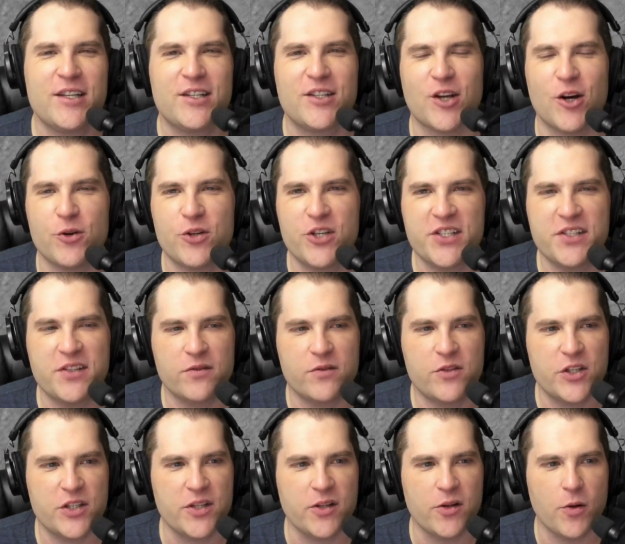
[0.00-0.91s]
so, just
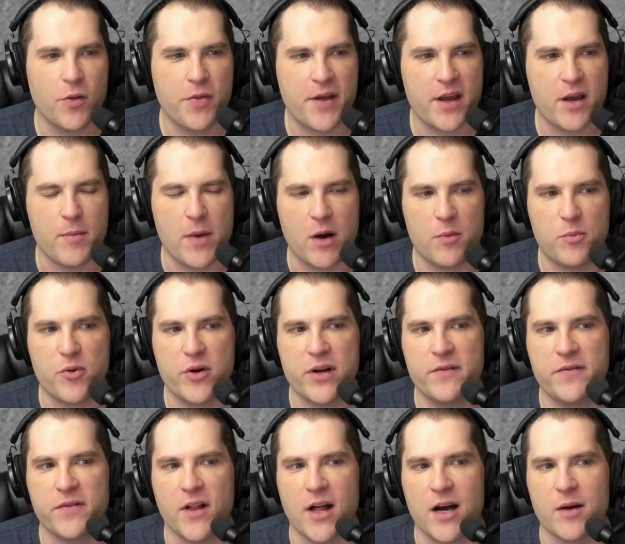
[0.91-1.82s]
just little thing about
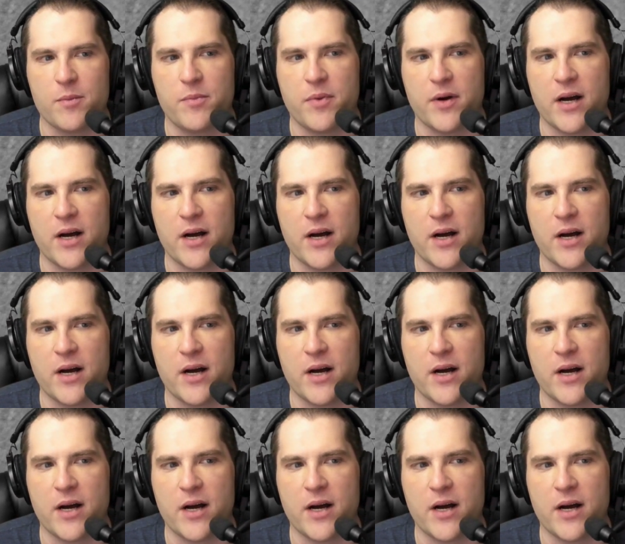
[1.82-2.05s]
preflop.